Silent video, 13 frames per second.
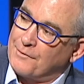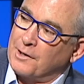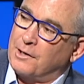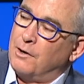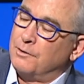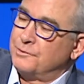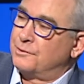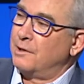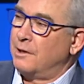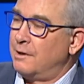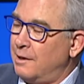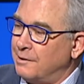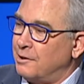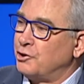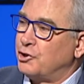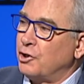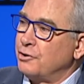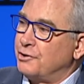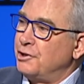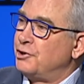the coast at the
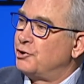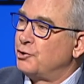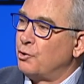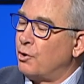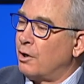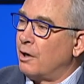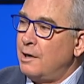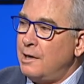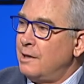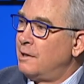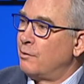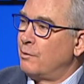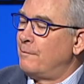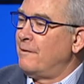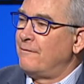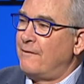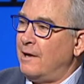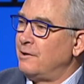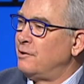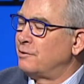Jersey Shore. There would be
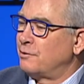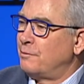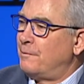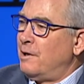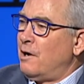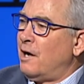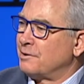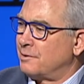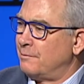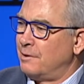venues. It would be awesome.